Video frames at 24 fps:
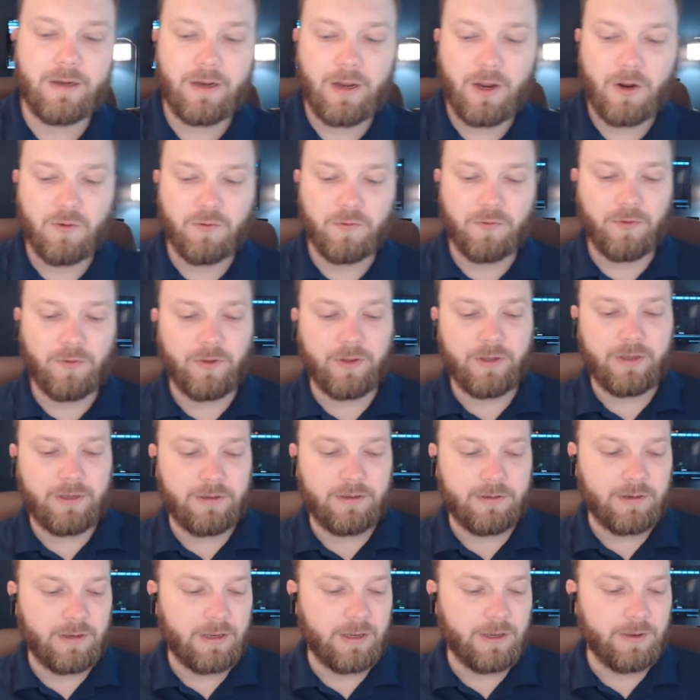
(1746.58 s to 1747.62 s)

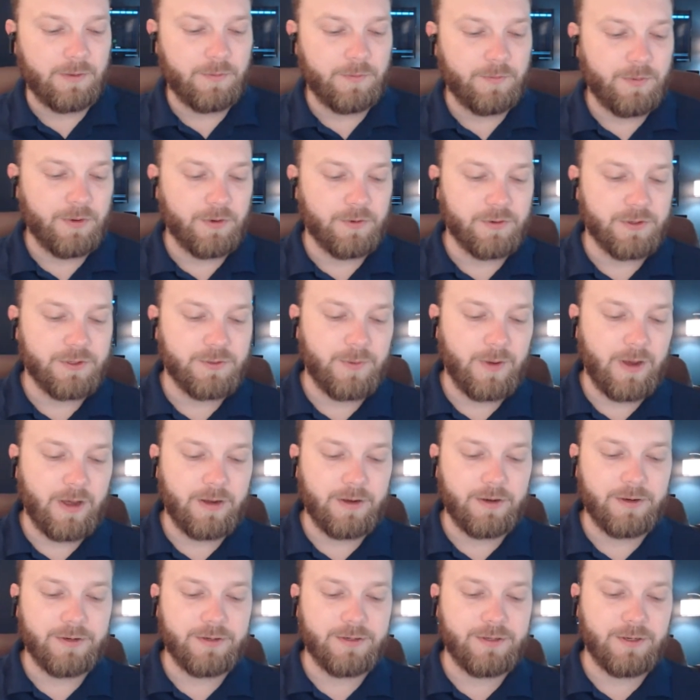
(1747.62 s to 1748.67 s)
hopefully put
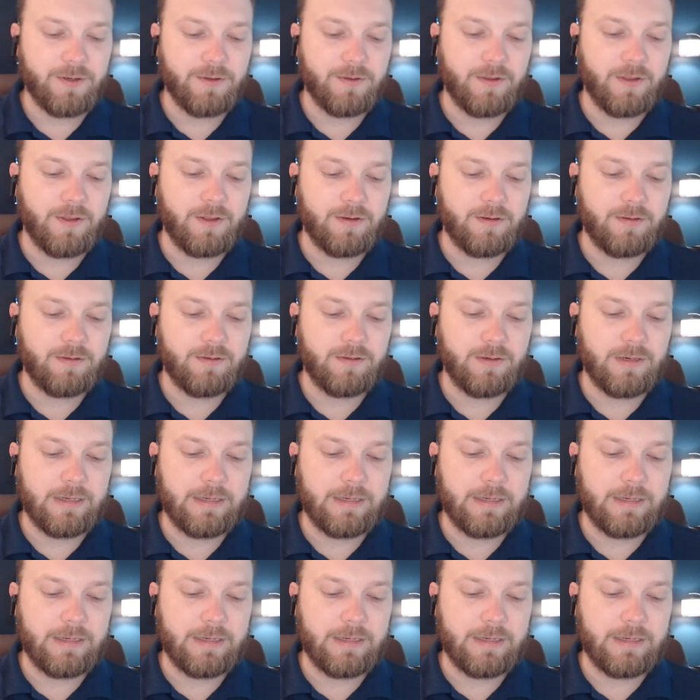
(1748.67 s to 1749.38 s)
responders so that